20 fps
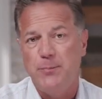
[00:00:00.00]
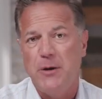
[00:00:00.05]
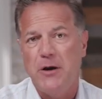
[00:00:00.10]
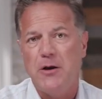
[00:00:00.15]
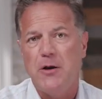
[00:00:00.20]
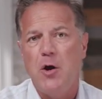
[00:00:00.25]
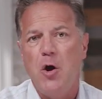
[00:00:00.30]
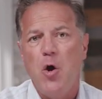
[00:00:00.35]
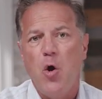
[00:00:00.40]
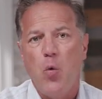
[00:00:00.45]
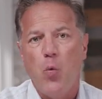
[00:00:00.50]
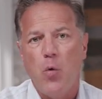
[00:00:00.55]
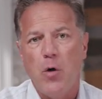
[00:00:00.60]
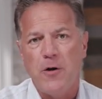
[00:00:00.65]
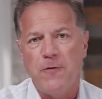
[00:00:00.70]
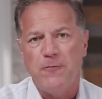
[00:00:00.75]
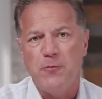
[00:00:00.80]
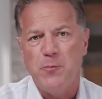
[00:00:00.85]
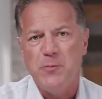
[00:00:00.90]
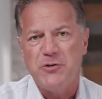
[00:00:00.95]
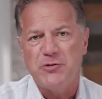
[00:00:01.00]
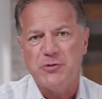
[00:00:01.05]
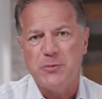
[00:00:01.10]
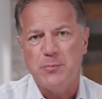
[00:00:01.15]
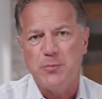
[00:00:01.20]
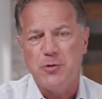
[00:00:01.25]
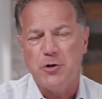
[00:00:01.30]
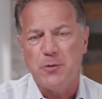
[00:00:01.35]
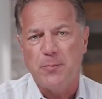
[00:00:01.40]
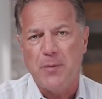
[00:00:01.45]
but one of them is a
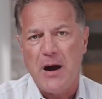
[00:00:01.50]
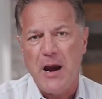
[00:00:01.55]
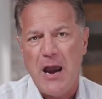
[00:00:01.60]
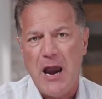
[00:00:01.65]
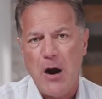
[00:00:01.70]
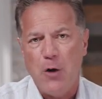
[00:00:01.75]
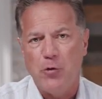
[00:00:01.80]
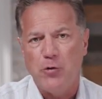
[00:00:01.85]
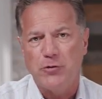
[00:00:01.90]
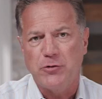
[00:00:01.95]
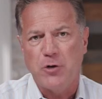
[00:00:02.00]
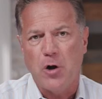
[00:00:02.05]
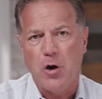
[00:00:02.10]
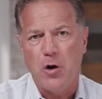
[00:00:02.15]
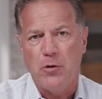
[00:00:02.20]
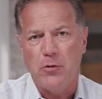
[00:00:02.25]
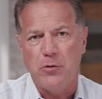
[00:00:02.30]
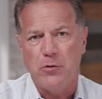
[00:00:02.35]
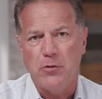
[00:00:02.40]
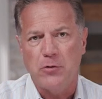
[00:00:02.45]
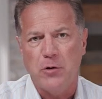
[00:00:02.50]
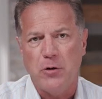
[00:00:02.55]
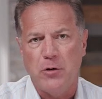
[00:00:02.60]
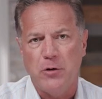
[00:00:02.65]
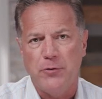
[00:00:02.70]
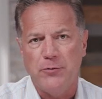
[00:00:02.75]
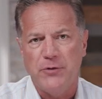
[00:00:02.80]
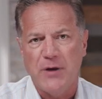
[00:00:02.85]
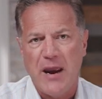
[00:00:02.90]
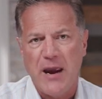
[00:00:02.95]
book by Howard Carter
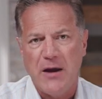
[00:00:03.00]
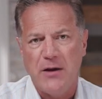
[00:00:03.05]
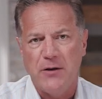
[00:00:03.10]
called